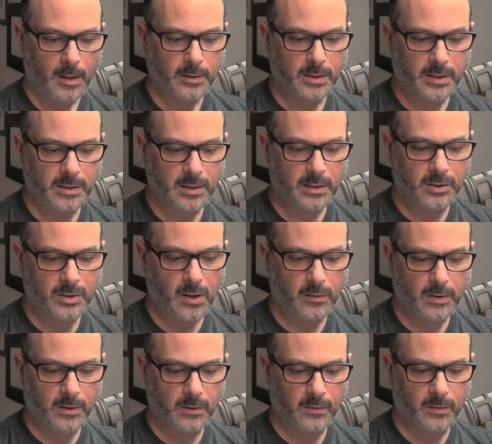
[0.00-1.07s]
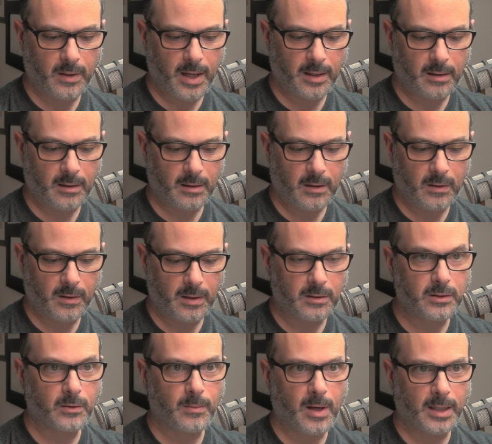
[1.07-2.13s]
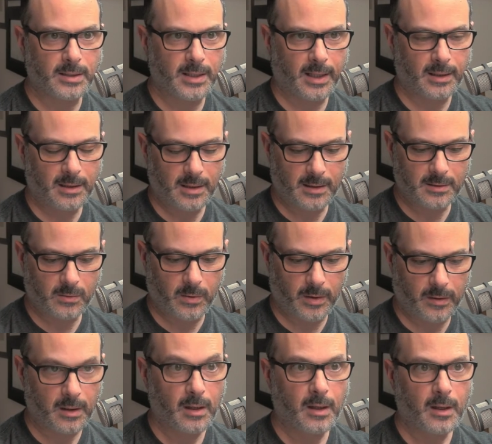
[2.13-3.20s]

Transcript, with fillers: just to show you that you can do my techniques with.